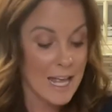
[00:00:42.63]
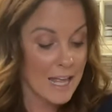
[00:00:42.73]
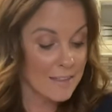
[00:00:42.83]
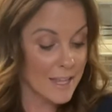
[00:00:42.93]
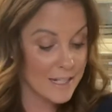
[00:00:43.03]

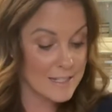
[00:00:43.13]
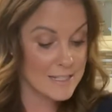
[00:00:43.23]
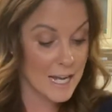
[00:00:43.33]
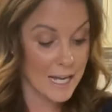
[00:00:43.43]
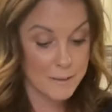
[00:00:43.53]
Then it's
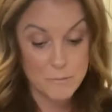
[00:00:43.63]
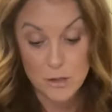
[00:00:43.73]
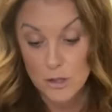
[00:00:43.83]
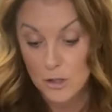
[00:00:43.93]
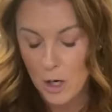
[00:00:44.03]
time
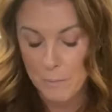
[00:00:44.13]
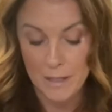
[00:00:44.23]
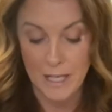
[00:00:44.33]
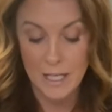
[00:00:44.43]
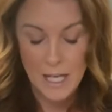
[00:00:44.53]
to
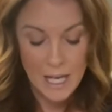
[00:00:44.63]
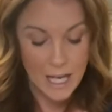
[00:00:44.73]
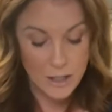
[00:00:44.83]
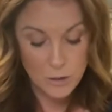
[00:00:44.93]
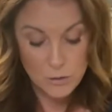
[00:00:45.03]
sharpen it.
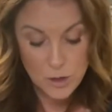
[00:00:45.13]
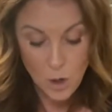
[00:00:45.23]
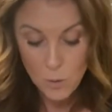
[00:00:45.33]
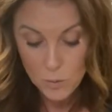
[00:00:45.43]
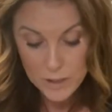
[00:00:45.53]
And you
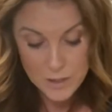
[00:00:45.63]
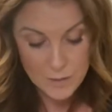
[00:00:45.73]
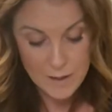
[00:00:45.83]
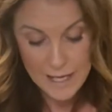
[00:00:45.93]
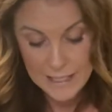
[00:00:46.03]
don't want to do
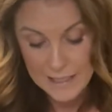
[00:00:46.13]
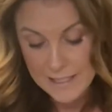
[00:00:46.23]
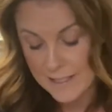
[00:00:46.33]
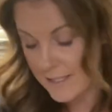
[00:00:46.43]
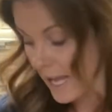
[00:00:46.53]
that unless it's